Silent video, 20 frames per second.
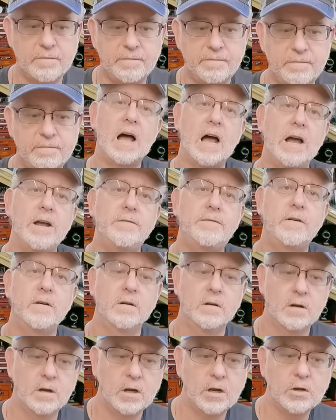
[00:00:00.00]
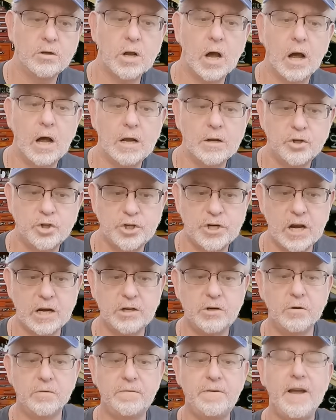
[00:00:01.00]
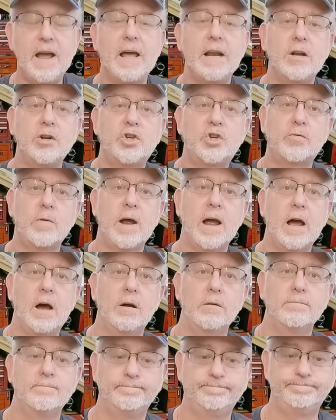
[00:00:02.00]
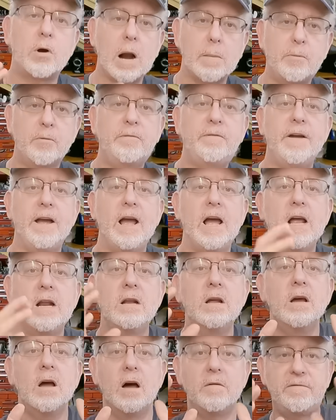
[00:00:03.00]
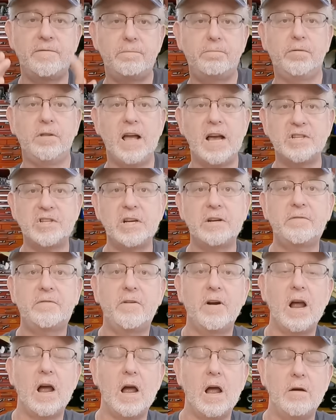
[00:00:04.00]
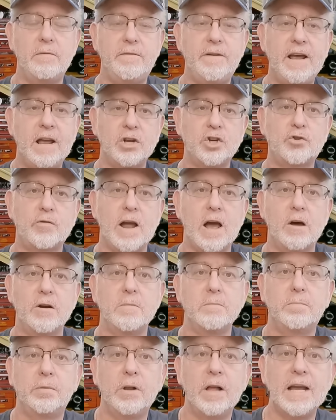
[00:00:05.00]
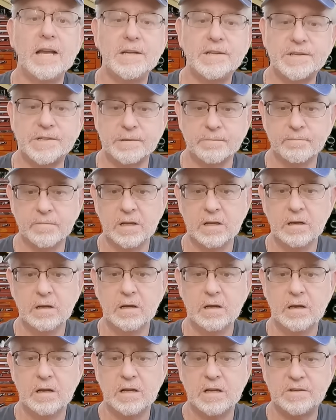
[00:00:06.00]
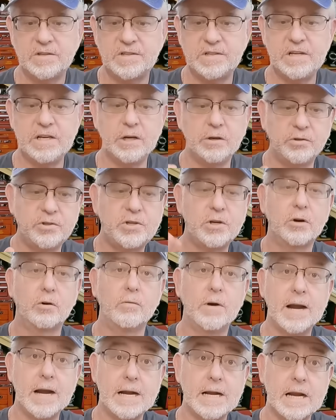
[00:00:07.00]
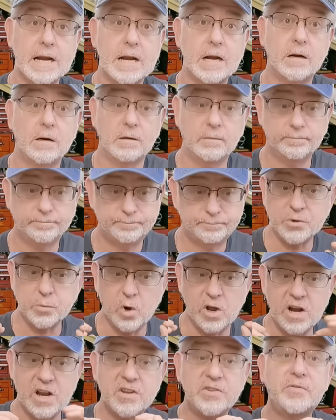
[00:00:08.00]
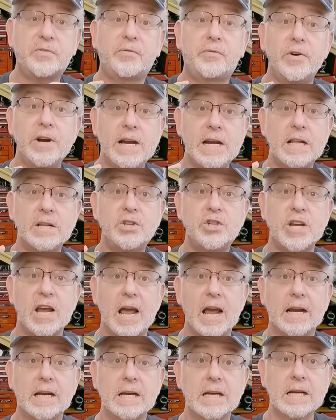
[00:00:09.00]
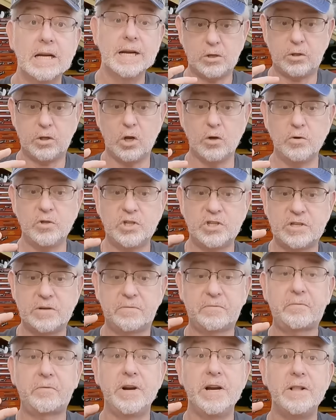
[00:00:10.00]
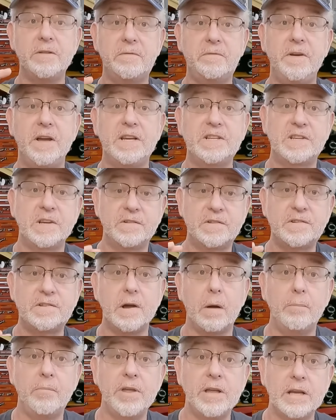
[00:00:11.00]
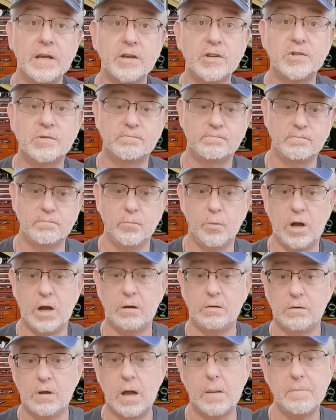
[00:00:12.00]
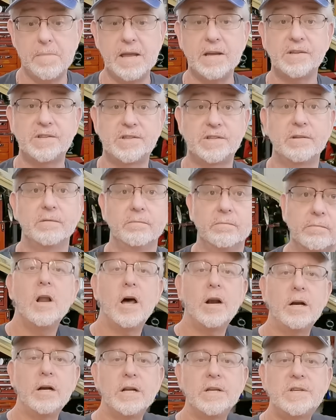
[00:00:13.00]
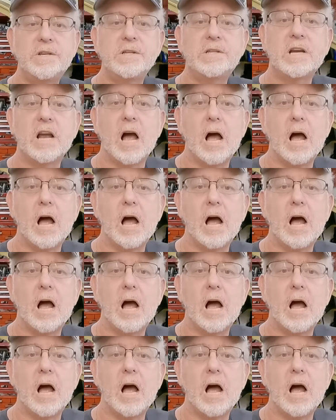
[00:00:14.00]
5. Check your fan and shroud. A proper fan, a plastic fan shroud in place, and sealed to the radiator. This one is free to check and close to free to fix if something is, amiss. None of this is